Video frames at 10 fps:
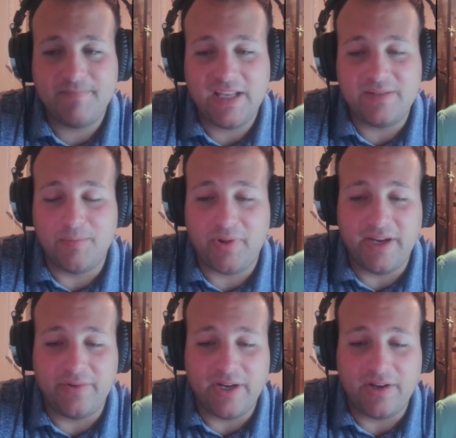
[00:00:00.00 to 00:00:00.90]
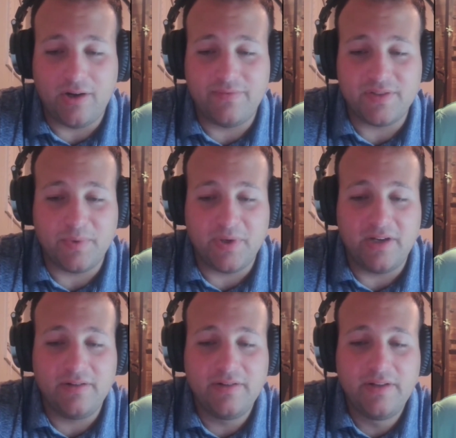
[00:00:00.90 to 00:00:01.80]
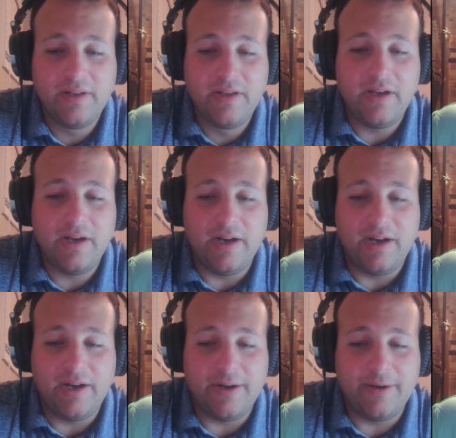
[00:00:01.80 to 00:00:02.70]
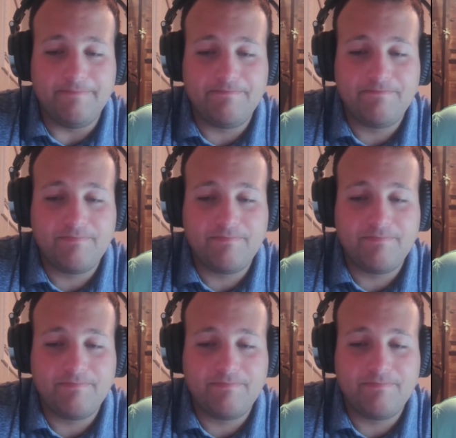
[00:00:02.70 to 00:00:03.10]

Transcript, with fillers: He's been playing great golf as well. Um,